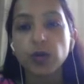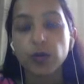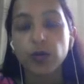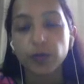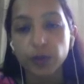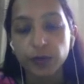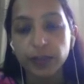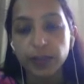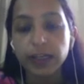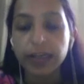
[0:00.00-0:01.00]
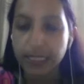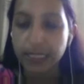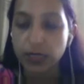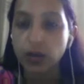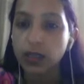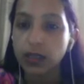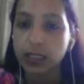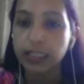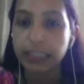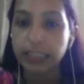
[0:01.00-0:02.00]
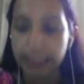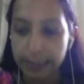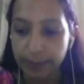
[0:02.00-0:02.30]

fulfill his or her needs.